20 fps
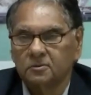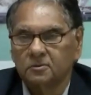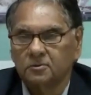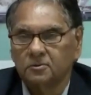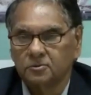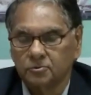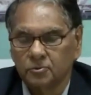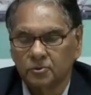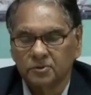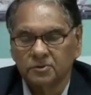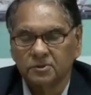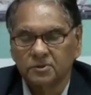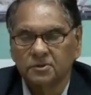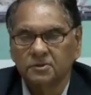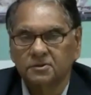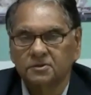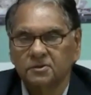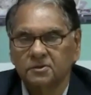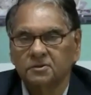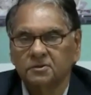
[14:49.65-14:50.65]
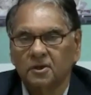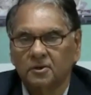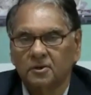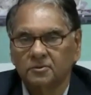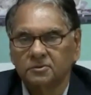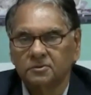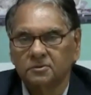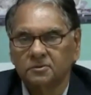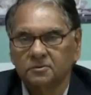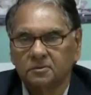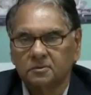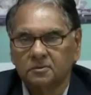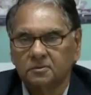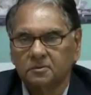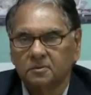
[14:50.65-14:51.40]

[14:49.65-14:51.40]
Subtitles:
or 218,000,